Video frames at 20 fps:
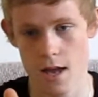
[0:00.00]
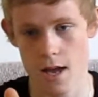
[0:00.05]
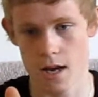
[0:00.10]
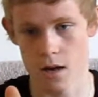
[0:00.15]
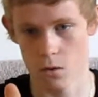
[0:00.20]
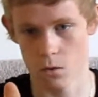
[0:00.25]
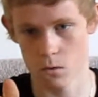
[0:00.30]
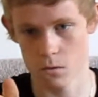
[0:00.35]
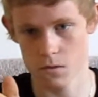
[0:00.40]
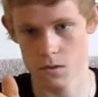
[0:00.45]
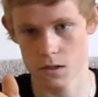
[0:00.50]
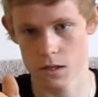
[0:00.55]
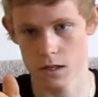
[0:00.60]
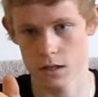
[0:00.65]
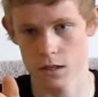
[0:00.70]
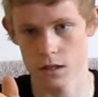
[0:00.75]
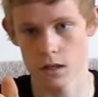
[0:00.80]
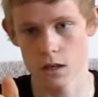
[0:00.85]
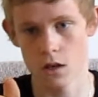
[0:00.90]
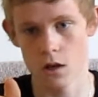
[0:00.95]
and all of a
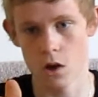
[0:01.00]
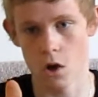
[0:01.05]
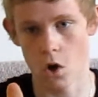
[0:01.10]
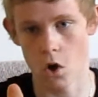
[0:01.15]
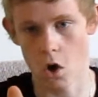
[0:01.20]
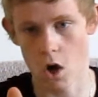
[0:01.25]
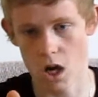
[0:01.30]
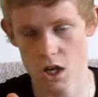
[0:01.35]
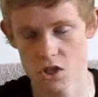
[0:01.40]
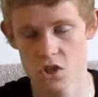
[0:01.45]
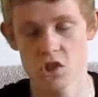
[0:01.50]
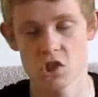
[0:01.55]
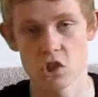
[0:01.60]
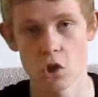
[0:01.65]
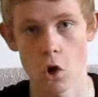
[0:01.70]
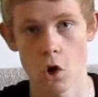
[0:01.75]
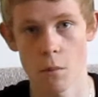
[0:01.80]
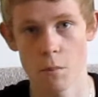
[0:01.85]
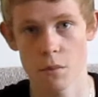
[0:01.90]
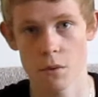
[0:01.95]
sudden I
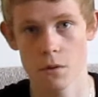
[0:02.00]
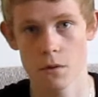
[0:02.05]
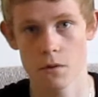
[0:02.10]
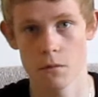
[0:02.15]
stop.